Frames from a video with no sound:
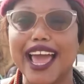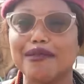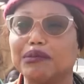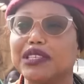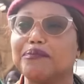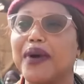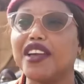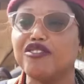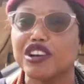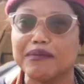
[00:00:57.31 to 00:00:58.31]
And by
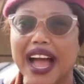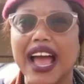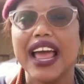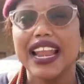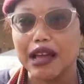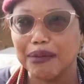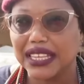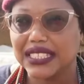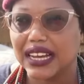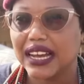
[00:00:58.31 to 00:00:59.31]
the way, it is
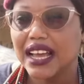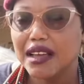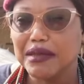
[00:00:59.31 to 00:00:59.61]
not just the